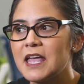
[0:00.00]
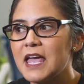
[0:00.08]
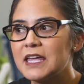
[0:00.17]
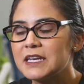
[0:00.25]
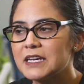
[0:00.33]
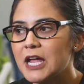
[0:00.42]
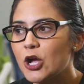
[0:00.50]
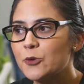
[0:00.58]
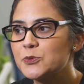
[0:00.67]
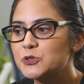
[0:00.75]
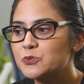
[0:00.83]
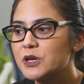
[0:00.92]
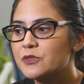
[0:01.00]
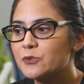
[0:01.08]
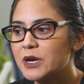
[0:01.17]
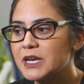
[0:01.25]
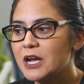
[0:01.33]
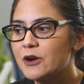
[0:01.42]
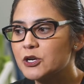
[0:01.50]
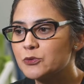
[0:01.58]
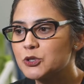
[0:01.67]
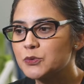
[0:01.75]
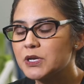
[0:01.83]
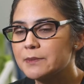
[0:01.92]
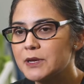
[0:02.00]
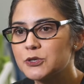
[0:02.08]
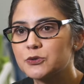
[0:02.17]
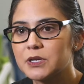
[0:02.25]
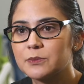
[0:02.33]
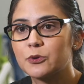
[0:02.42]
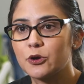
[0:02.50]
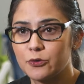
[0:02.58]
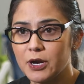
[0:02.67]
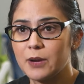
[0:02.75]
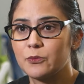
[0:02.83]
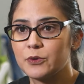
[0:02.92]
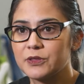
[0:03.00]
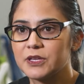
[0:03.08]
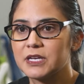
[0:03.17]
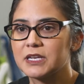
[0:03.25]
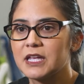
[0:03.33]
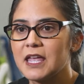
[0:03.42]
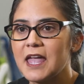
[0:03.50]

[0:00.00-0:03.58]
and it helps with, right now I know we're doing a mentoring program with it,